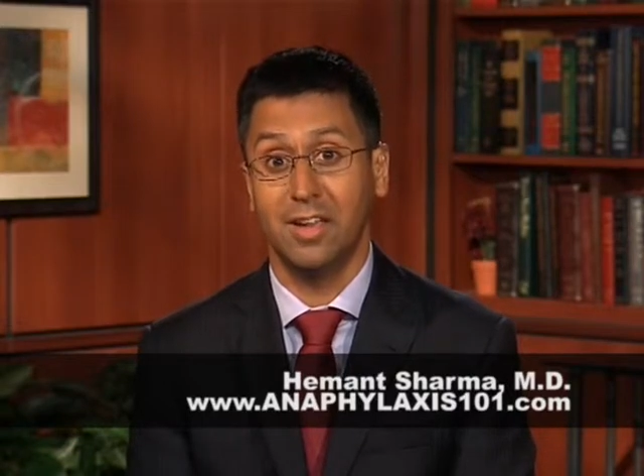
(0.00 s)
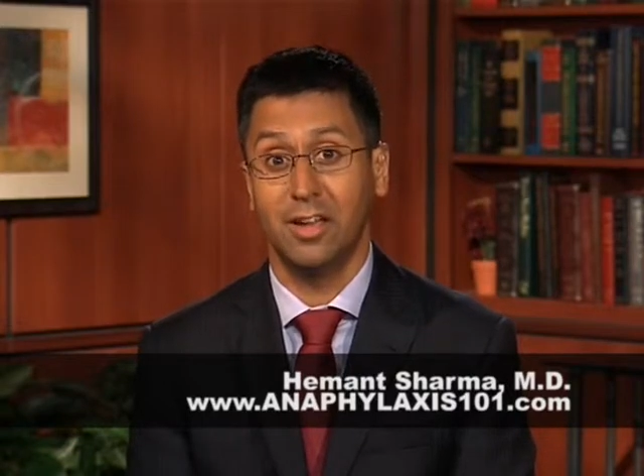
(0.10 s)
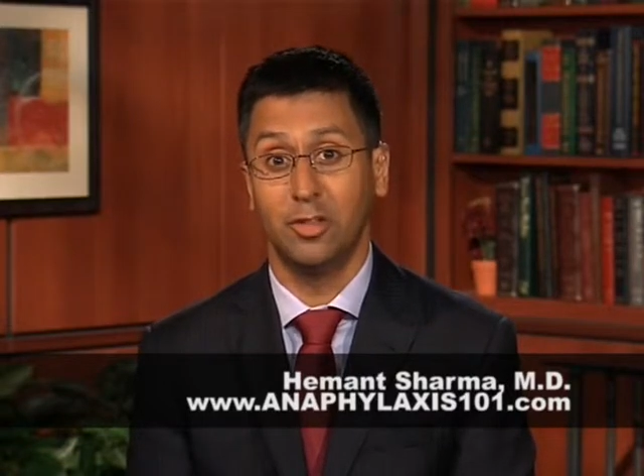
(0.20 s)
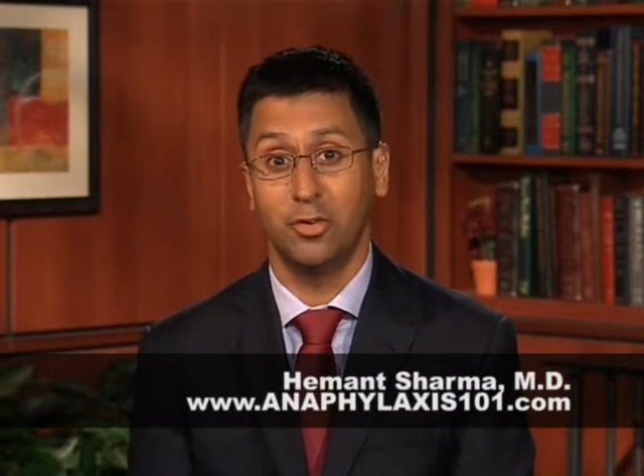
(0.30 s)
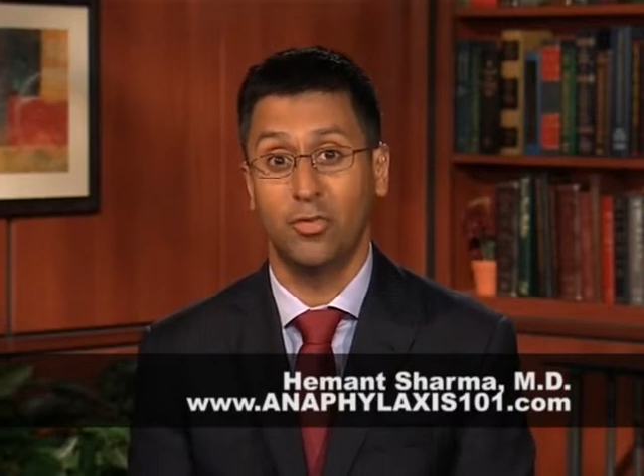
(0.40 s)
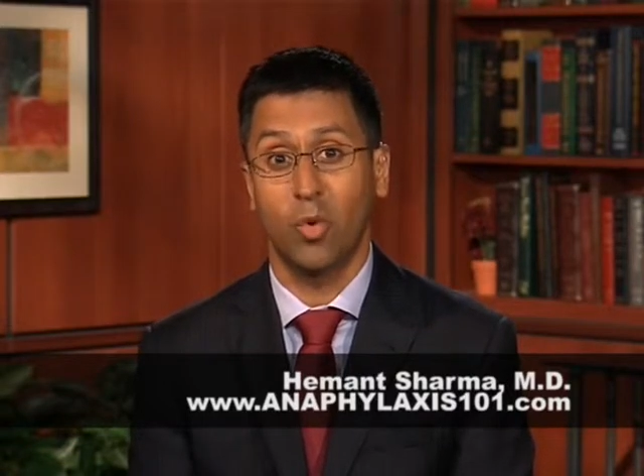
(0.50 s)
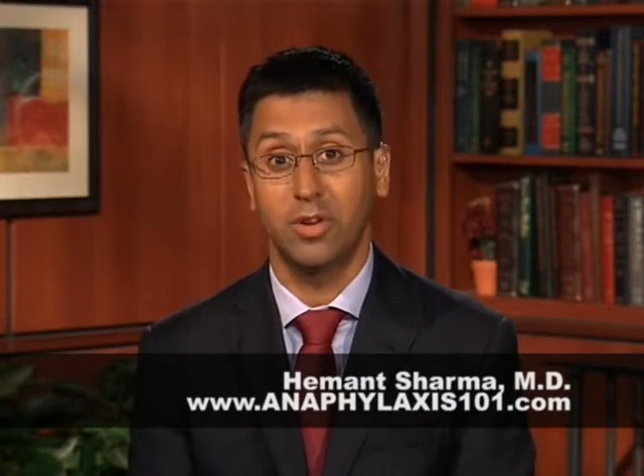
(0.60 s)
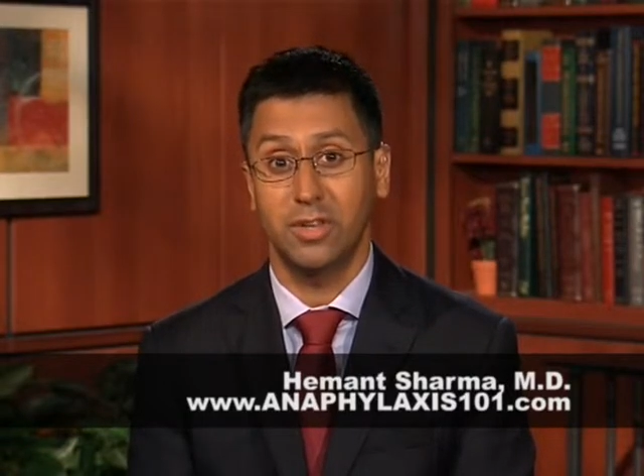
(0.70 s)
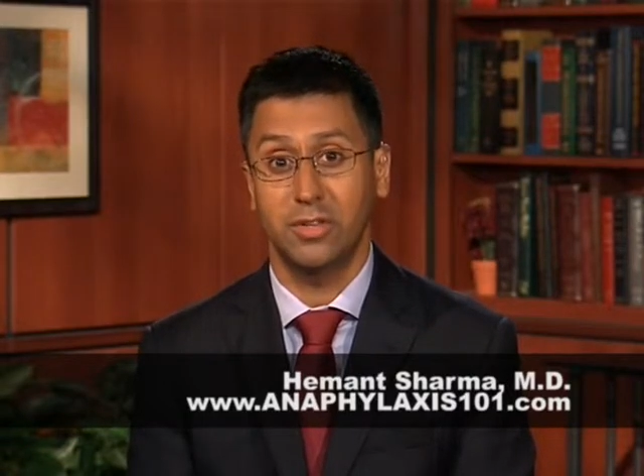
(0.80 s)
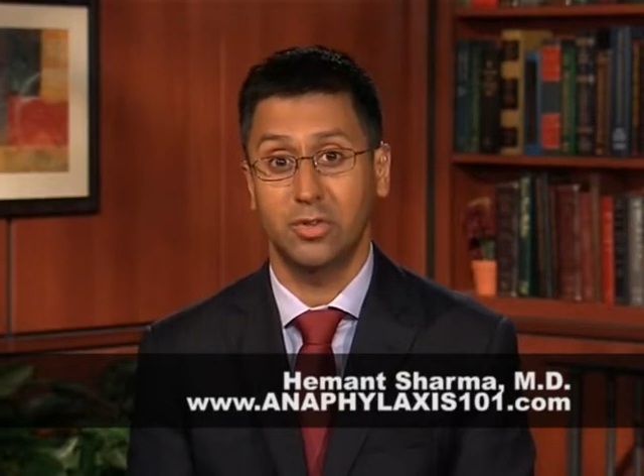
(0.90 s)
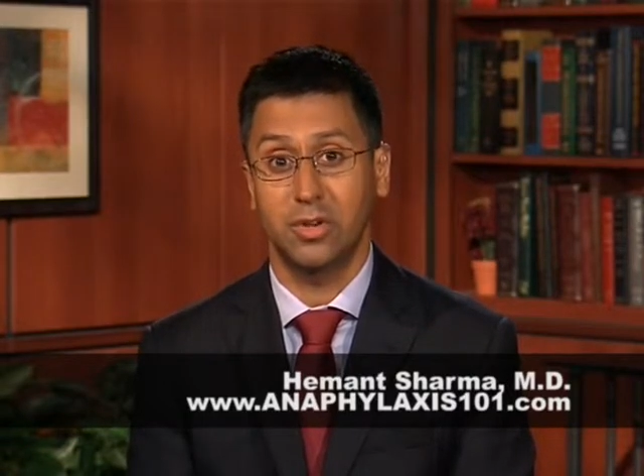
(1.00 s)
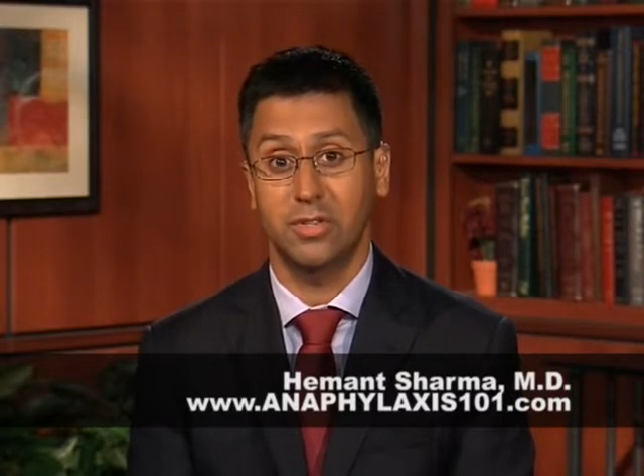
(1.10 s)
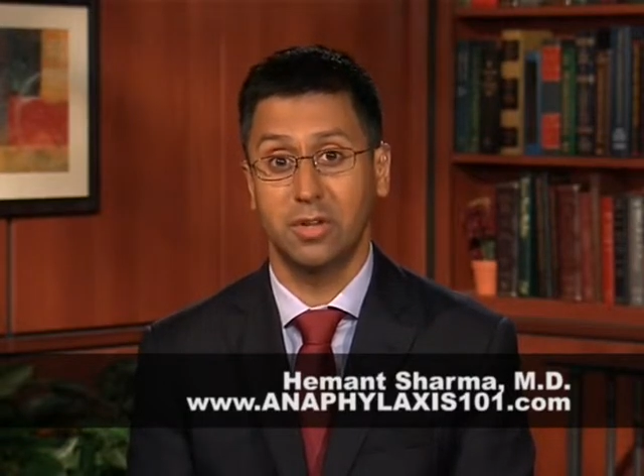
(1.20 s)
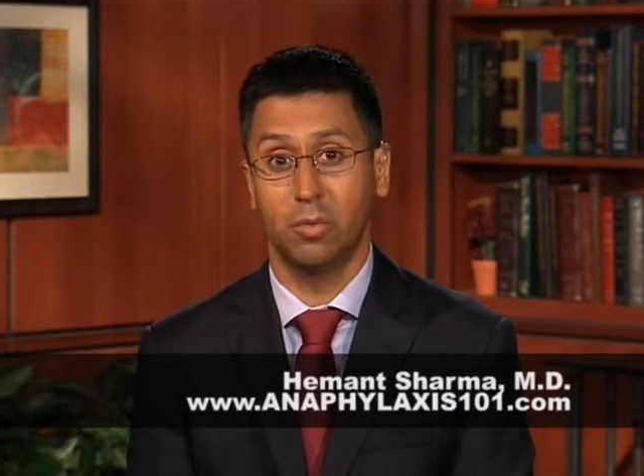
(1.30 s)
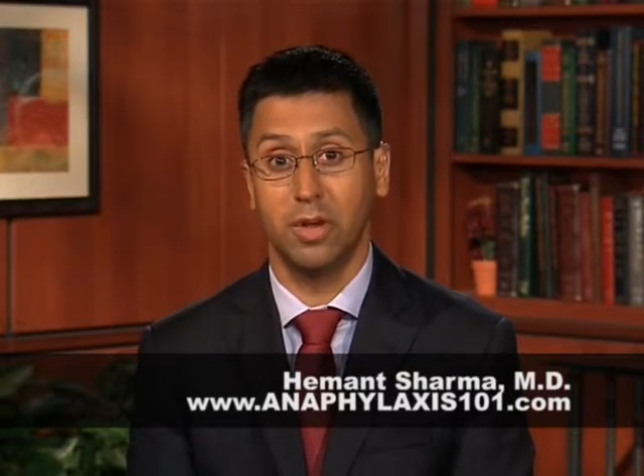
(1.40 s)
And the four districts
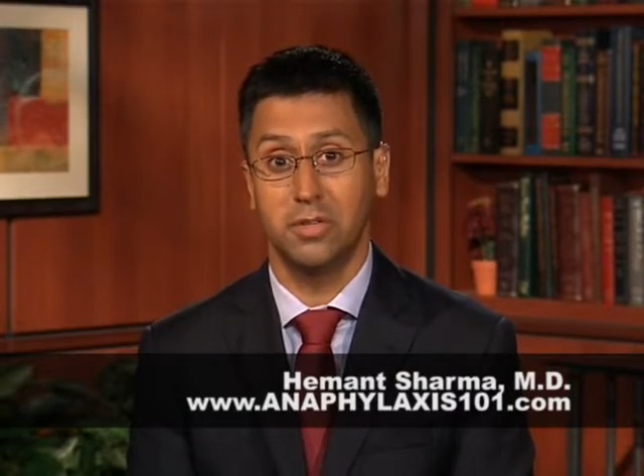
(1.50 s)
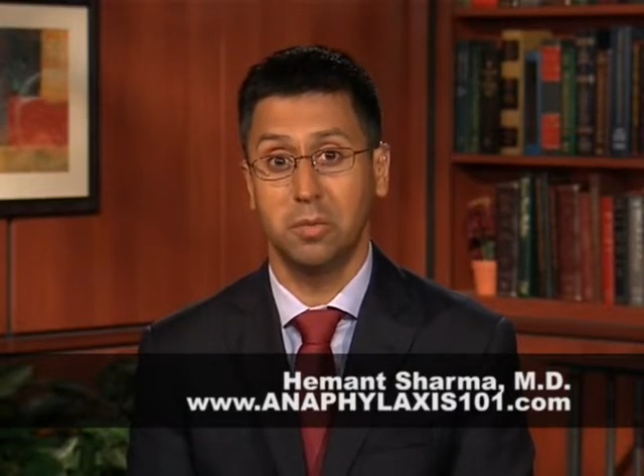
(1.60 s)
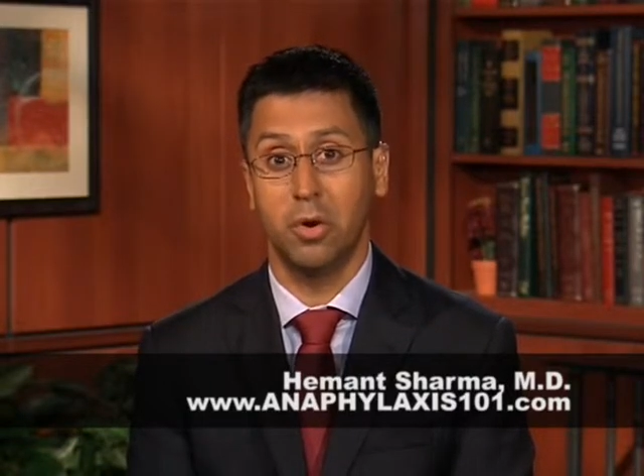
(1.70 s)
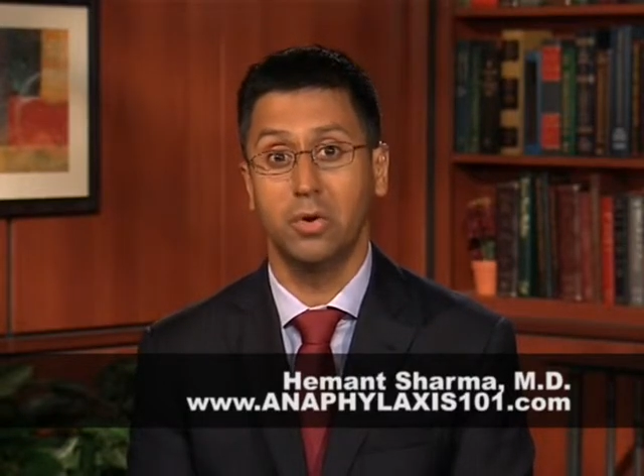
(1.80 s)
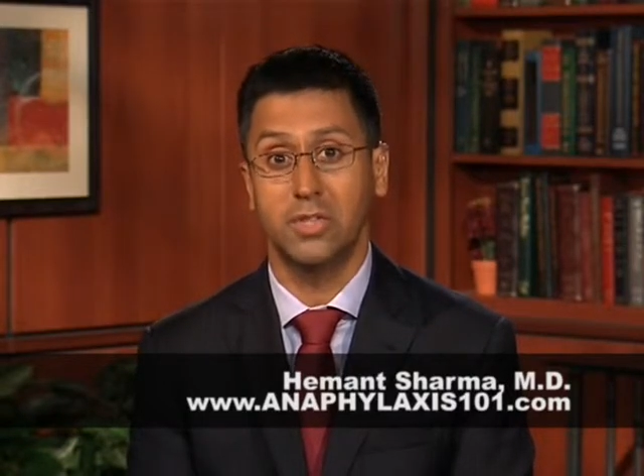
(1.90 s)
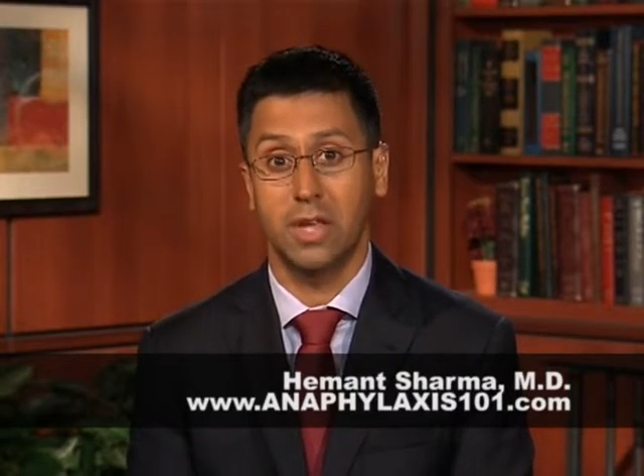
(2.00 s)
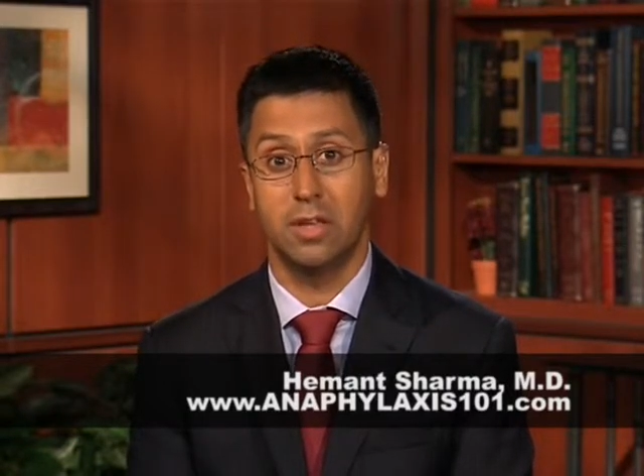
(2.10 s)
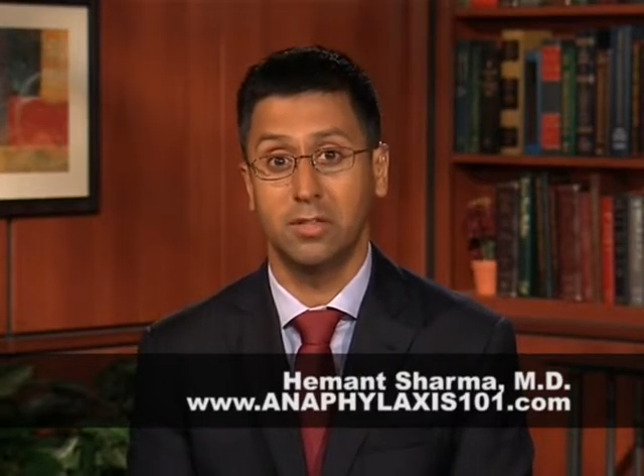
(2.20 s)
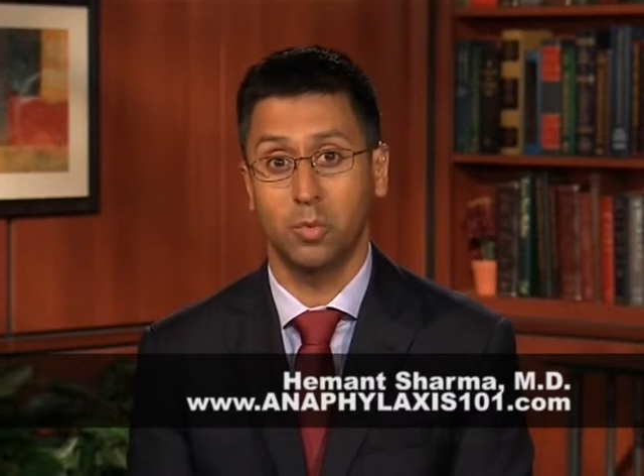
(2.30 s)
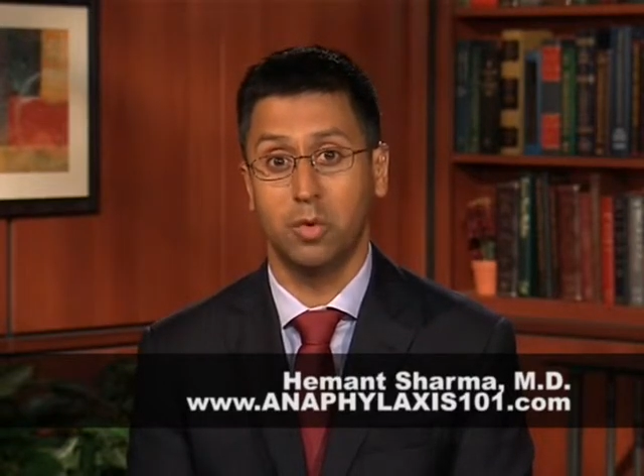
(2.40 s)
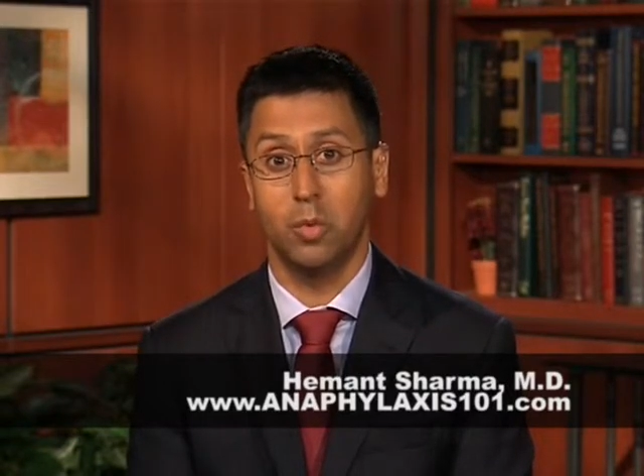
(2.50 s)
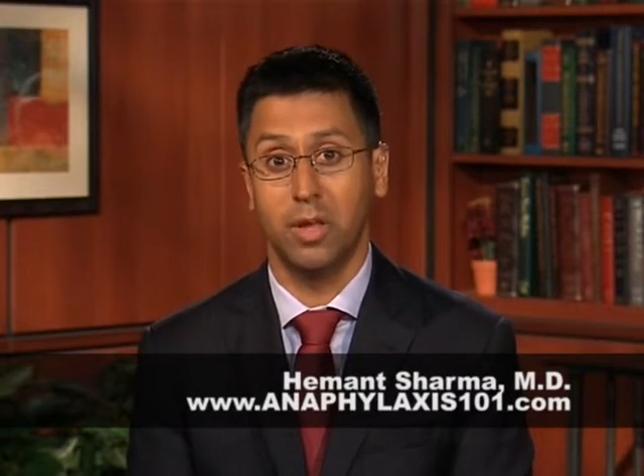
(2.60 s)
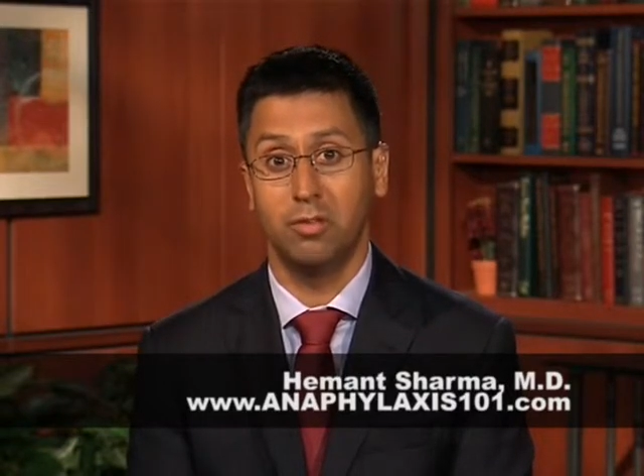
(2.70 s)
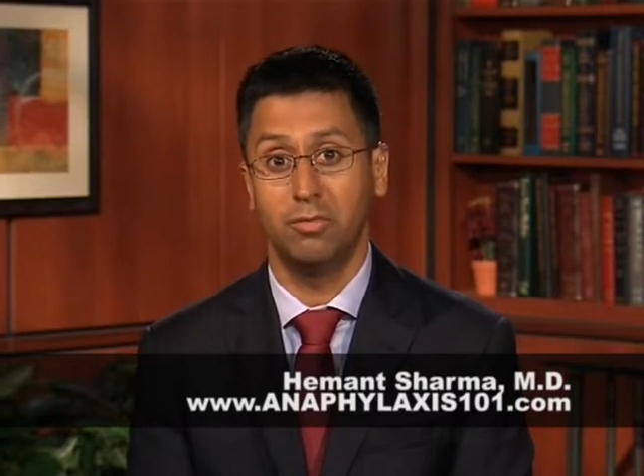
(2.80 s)
that raise the most hands will win